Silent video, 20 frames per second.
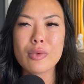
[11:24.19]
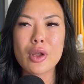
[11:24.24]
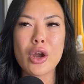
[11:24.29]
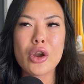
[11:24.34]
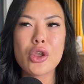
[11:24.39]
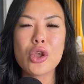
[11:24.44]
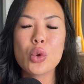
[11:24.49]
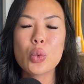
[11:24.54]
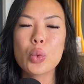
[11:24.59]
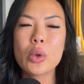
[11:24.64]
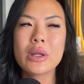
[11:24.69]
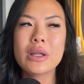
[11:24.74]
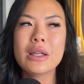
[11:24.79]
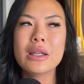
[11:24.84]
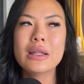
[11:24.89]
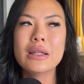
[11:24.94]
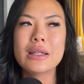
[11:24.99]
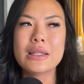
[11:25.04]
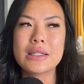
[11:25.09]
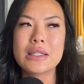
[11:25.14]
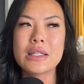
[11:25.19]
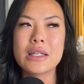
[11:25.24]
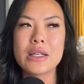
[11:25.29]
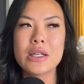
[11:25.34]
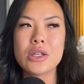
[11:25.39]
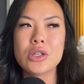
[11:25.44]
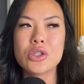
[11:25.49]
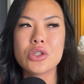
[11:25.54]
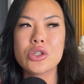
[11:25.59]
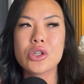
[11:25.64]
Are you really
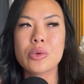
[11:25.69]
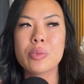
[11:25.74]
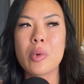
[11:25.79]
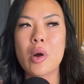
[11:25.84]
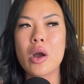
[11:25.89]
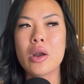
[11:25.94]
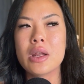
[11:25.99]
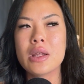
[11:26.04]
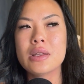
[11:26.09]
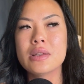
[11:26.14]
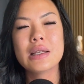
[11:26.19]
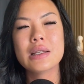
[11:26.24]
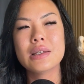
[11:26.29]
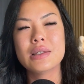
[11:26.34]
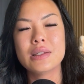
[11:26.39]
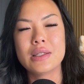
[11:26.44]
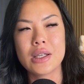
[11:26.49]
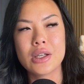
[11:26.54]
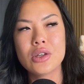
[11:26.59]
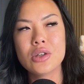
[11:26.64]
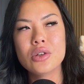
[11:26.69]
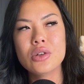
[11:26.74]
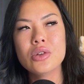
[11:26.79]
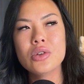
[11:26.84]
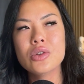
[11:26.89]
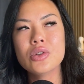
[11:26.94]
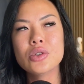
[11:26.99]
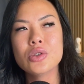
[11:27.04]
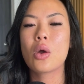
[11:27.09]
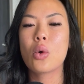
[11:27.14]
listening to your body's
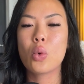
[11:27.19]
signals,